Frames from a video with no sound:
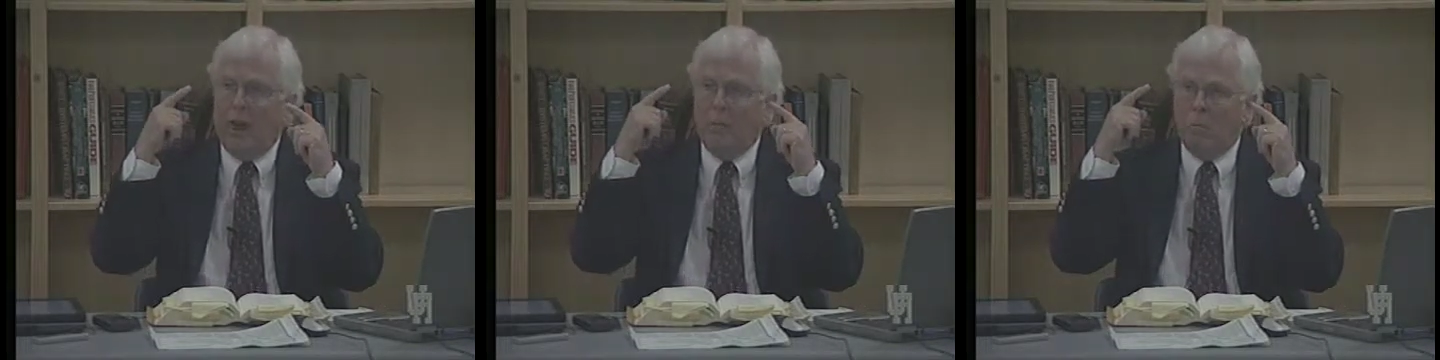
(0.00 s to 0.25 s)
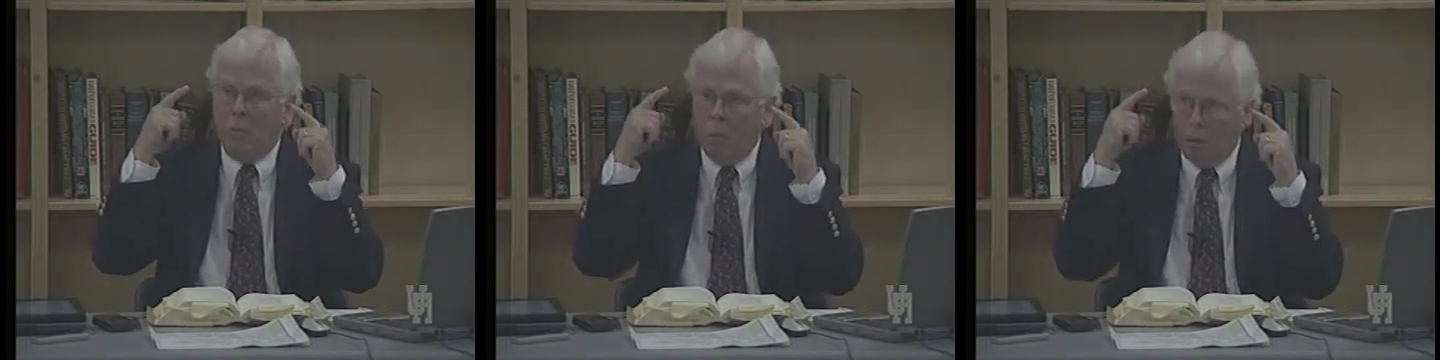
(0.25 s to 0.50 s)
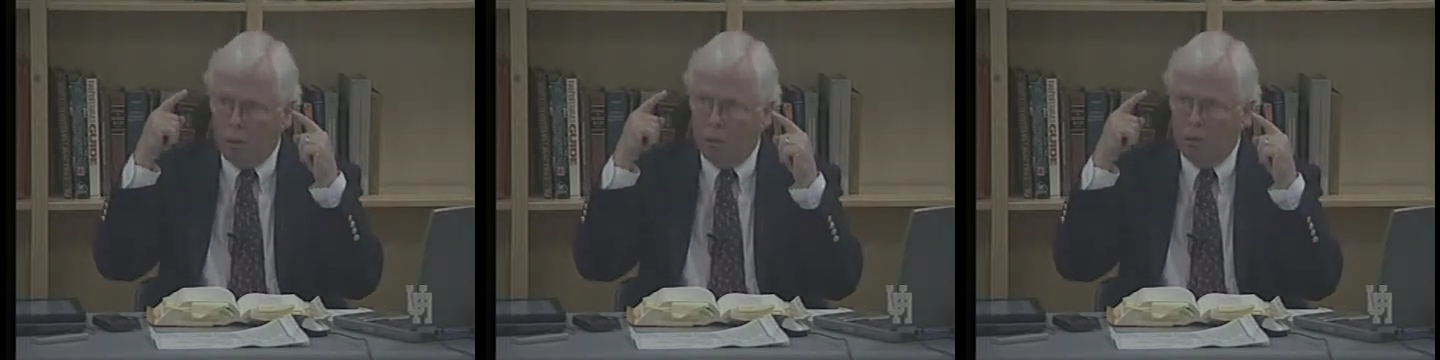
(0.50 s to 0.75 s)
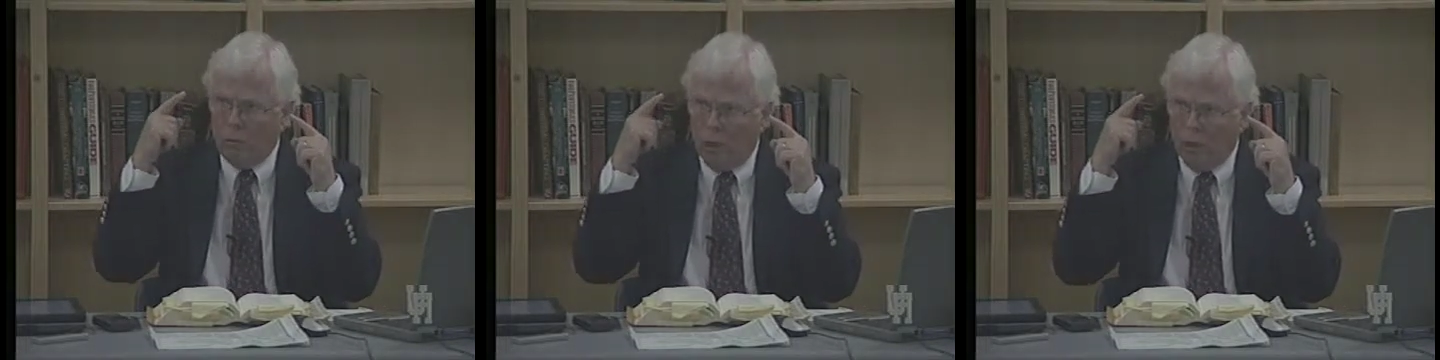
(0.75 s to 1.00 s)
a
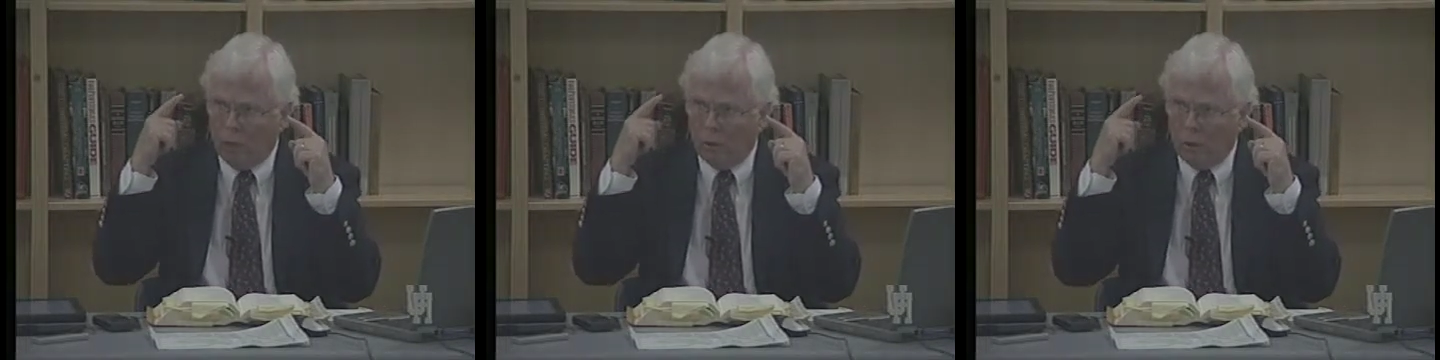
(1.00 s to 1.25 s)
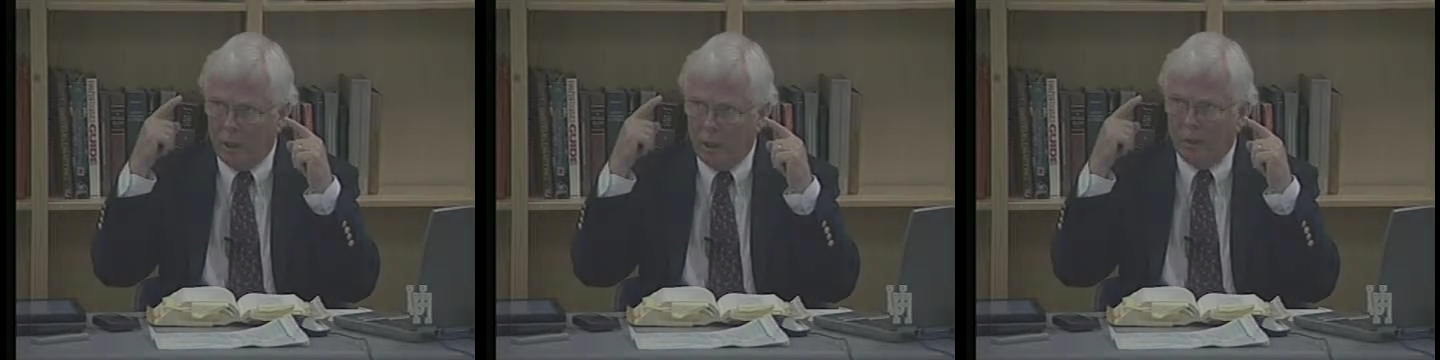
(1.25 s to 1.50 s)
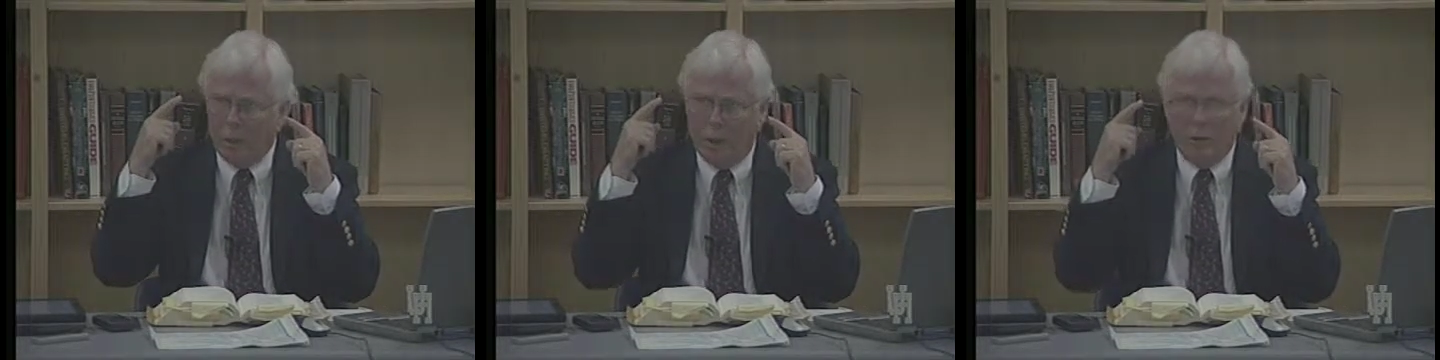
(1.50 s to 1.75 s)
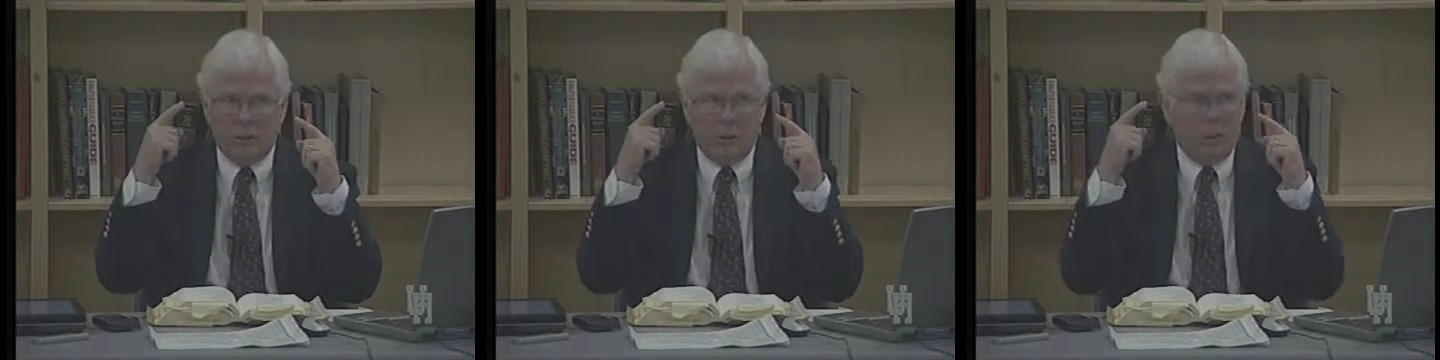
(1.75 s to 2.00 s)
moral faculty as
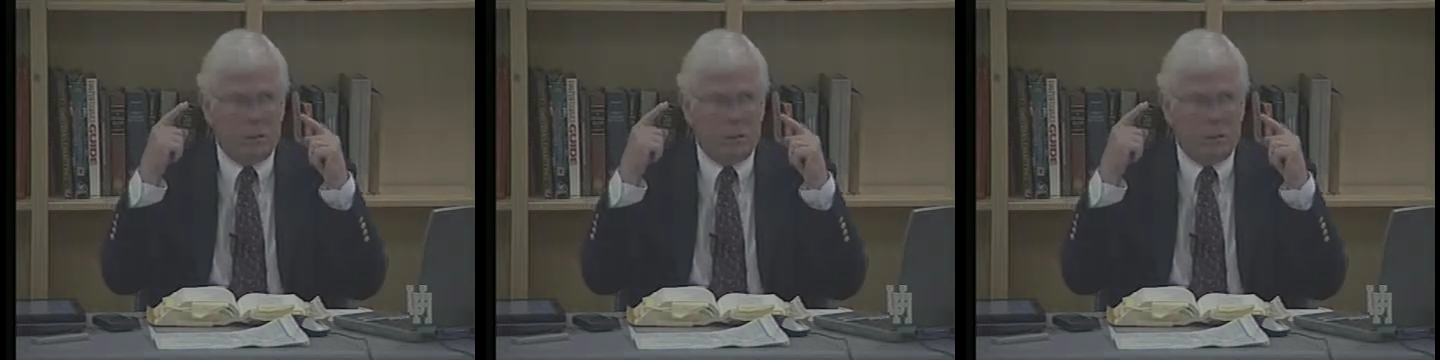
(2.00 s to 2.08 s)
well as an